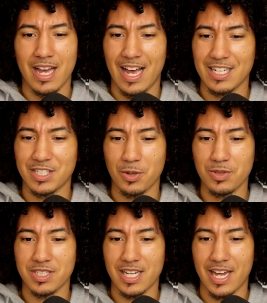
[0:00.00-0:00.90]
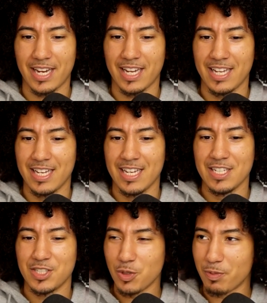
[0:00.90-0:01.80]
and so it was like
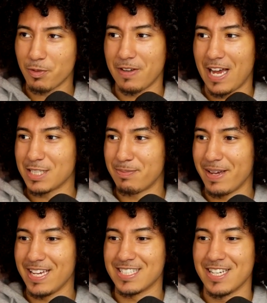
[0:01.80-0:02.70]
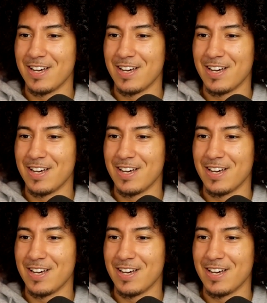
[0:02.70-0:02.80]
super fast paced,